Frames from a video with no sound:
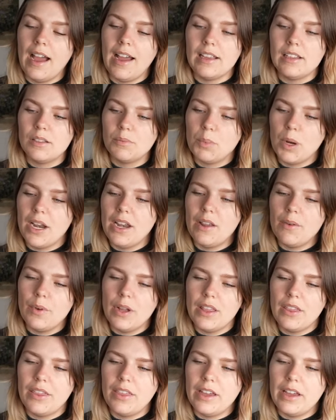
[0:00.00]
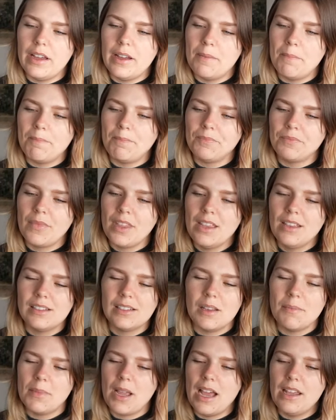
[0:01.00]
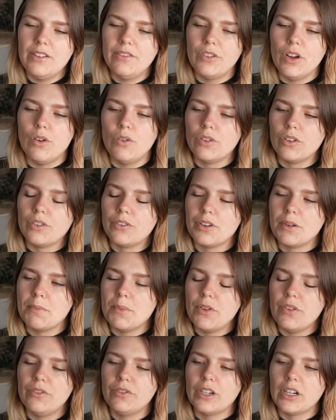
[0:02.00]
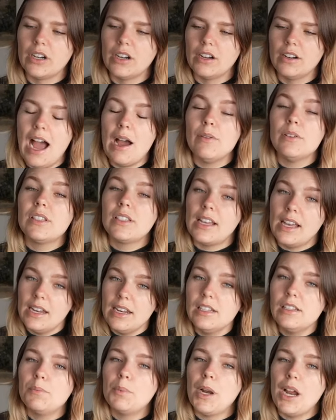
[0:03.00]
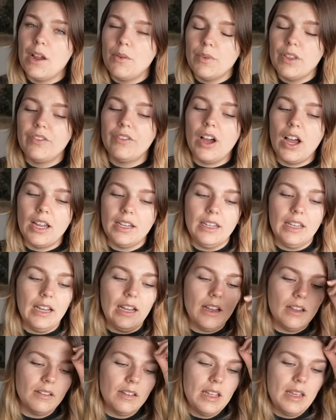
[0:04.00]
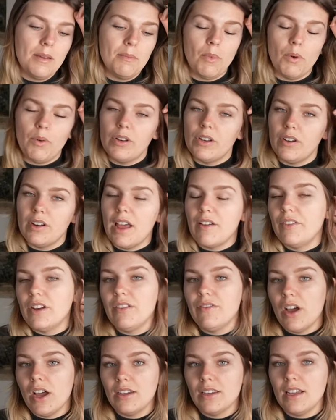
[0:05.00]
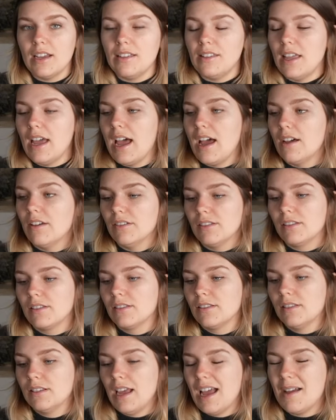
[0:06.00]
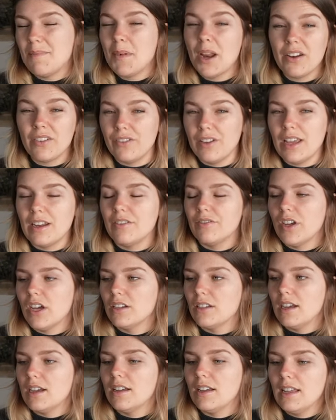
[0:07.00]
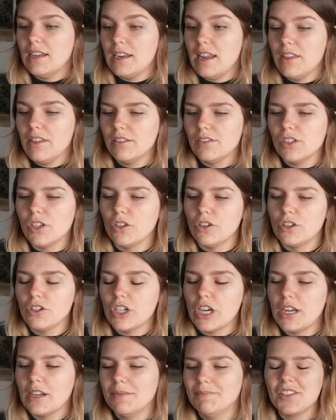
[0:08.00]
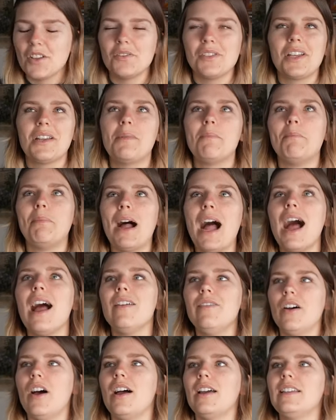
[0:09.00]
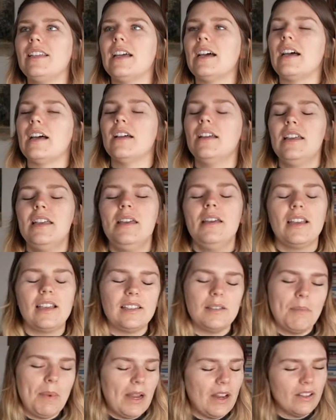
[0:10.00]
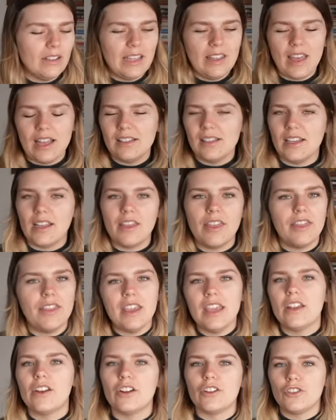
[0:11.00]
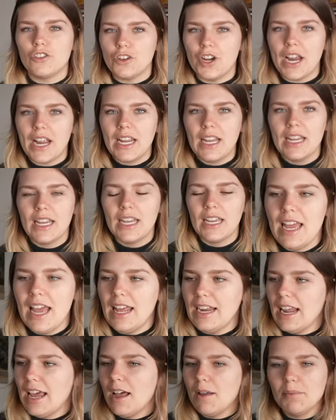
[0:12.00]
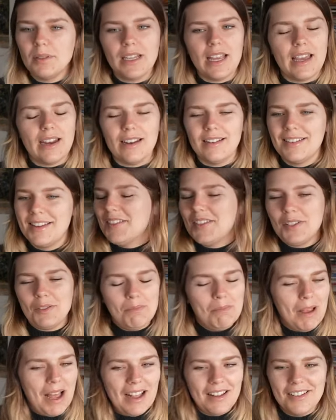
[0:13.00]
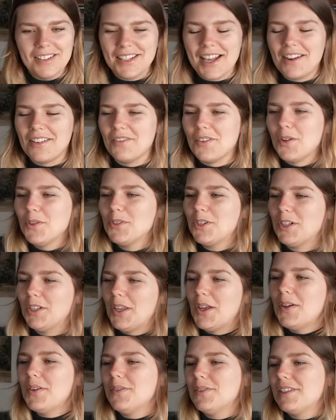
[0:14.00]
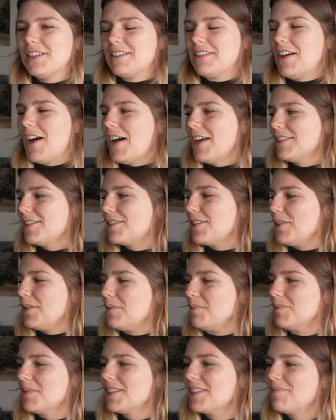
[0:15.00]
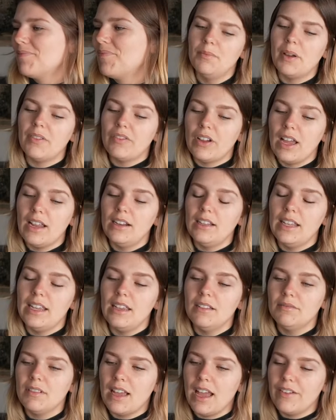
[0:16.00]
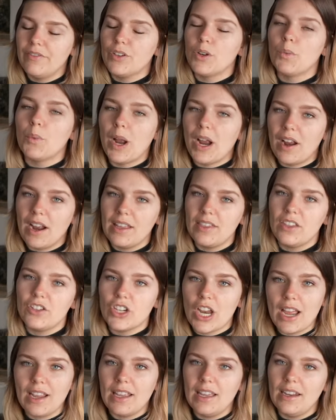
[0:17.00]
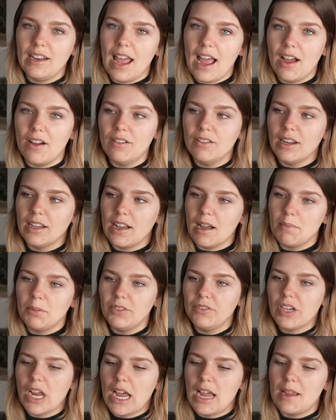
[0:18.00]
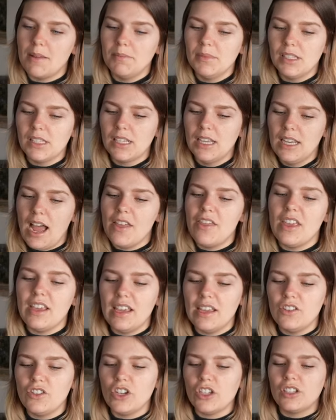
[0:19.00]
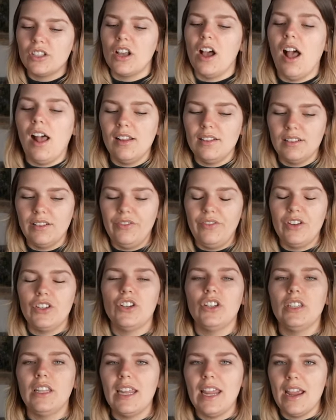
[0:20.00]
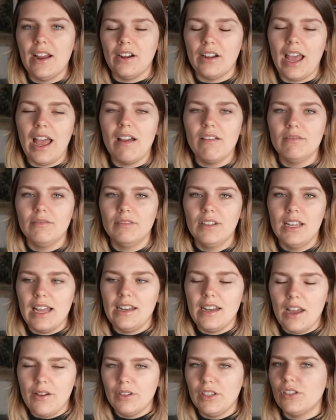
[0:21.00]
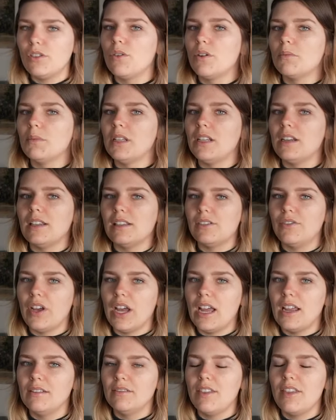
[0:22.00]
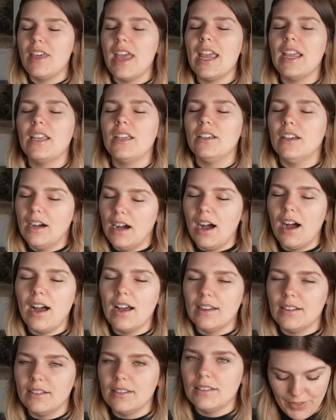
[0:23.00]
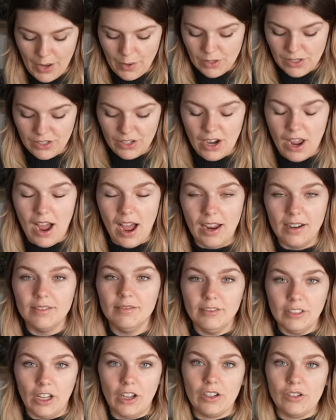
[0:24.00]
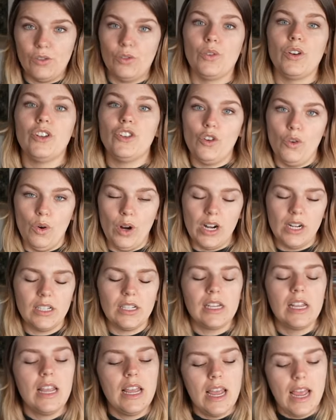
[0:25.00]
I sprayed it with some kind of odor remover. I was gonna spray it with vodka, but we don't have any vodka in the house. I'm not a fan of vodka and Nathan's allergic. So I was gonna buy vodka because apparently that's like a theater trick and it helps get smells out of old clothes and costumes. But finally, after wearing the jacket out a couple of times, I think it just got sufficiently aired out and now it's normal and it's fine. Thank God. That was not long story short.